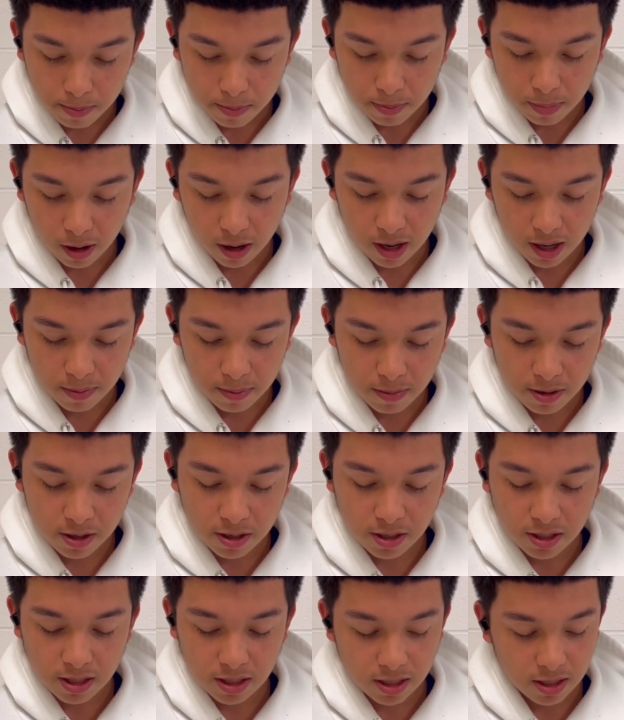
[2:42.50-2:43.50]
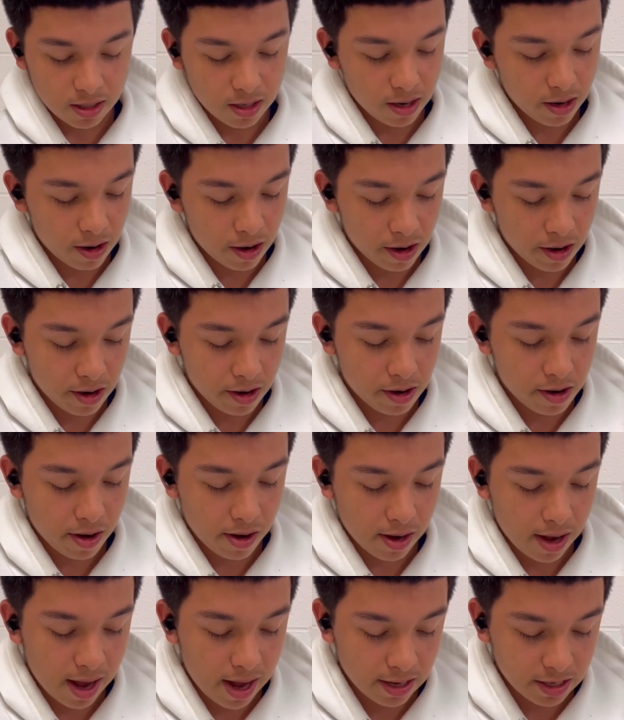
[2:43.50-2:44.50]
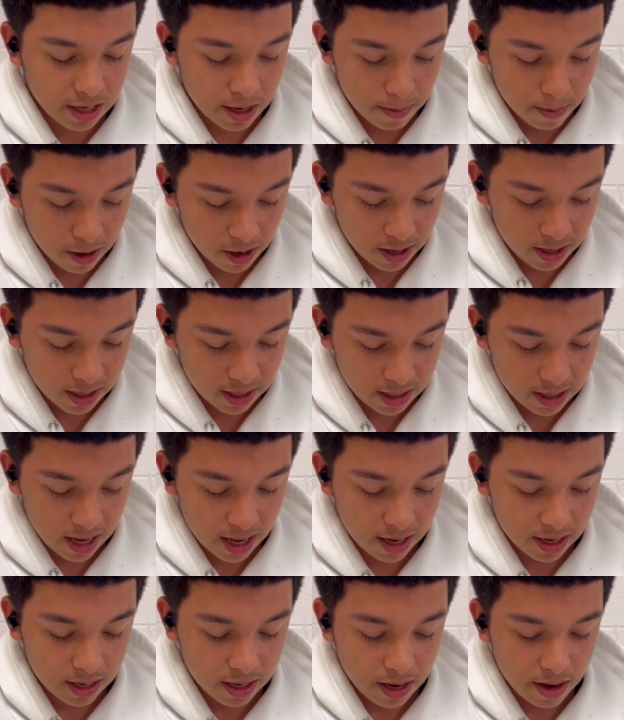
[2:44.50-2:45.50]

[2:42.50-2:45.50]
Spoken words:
polymers are antibodies and